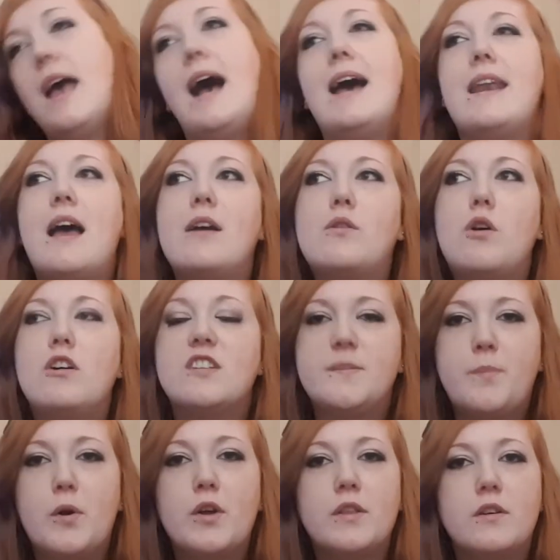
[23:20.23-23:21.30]
and I got a
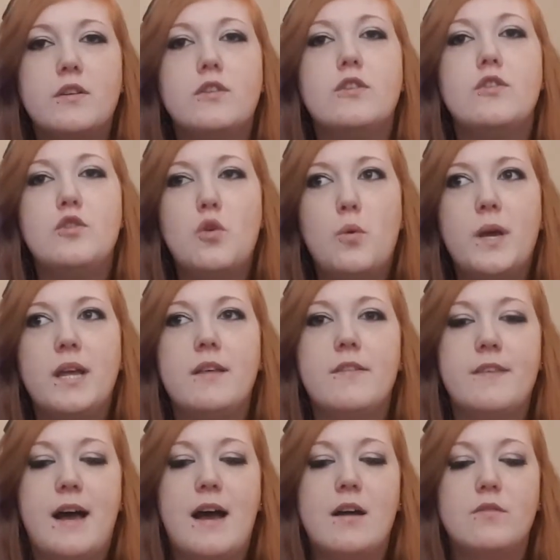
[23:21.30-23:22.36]
spoiler knowing
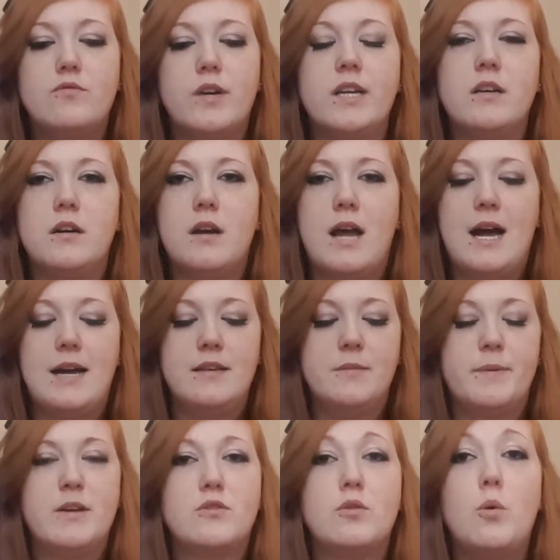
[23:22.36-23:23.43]
that Reiner and
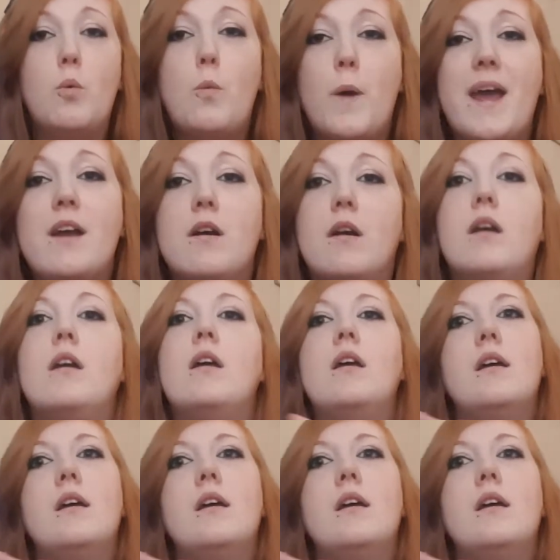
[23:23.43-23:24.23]
Bertolt were